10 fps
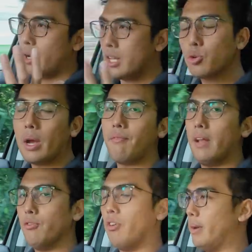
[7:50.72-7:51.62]
it's quite
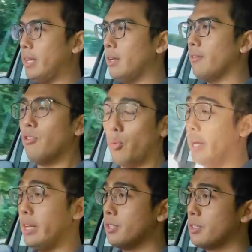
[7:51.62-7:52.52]
value for money for where
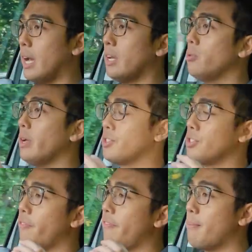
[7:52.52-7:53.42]
it is. I know it's
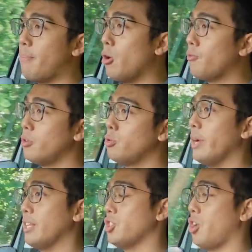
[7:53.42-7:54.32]
not that powerful,
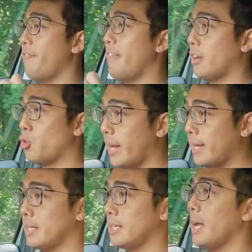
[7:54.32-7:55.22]
it's not that
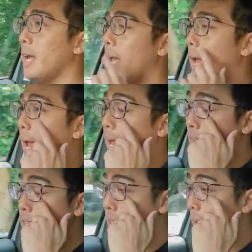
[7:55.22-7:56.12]
quick, it
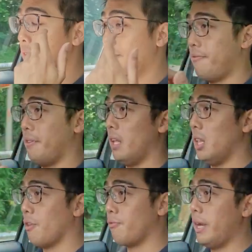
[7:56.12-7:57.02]
doesn't have a
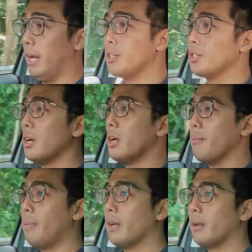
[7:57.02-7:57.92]
lot of range,
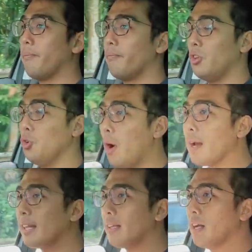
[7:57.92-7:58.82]
but you are
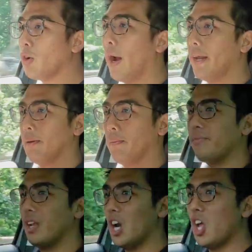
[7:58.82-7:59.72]
getting quite
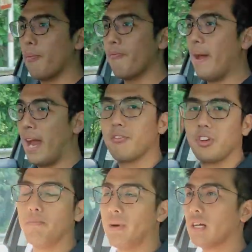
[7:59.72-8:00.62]
a lot of bang for
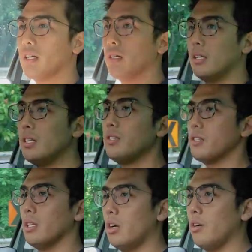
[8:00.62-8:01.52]
your buck. This
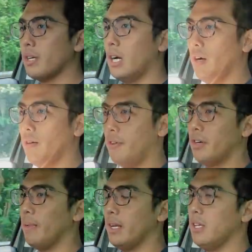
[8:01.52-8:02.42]
lot of car for
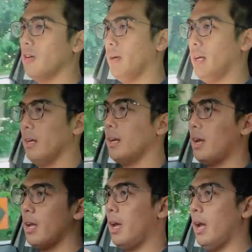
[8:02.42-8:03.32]
the money you're paying.
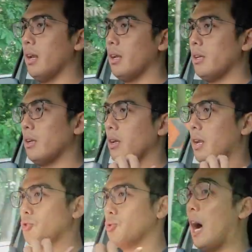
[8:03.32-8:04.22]
And
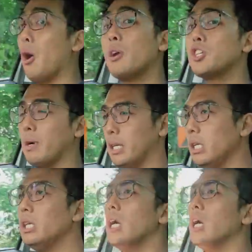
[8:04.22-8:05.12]
as to how much
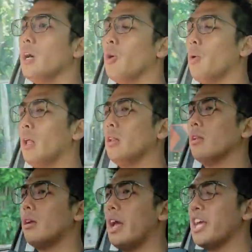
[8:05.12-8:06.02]
money, well,
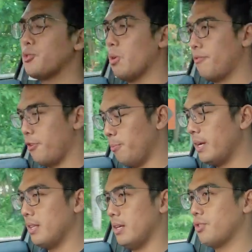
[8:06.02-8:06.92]
as we're
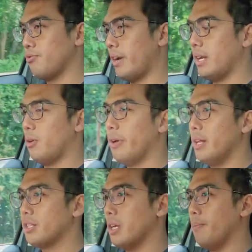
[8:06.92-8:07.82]
filming this right now,
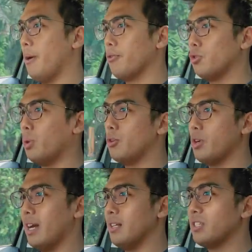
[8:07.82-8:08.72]
it's about
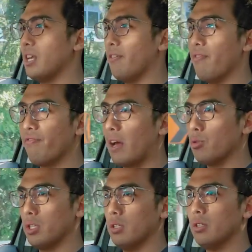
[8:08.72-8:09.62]

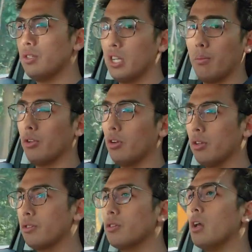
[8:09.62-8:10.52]
207,000 Singapore
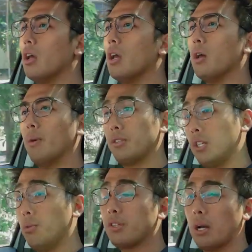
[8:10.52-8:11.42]
dollars. But
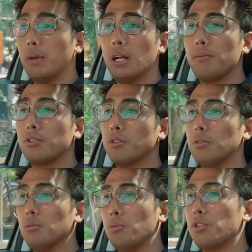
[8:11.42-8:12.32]
COE is coming up,
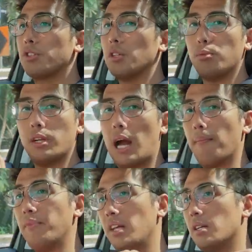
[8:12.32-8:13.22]
so we're just going to put the
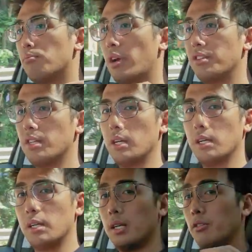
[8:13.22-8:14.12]
updated
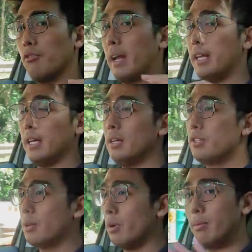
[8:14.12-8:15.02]
pricing right here,
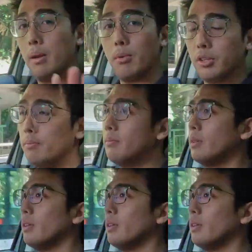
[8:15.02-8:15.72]
somewhere at the bottom.